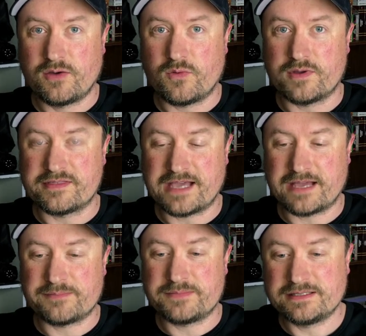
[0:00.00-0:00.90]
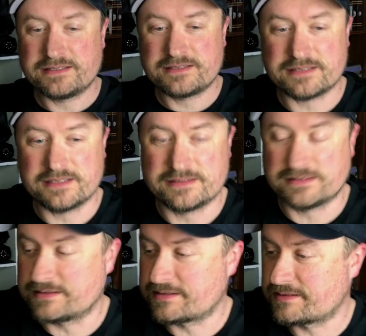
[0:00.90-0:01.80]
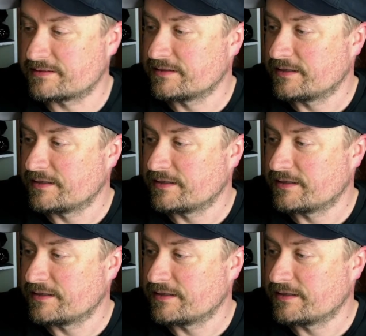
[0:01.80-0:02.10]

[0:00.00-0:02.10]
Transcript: What that means is it's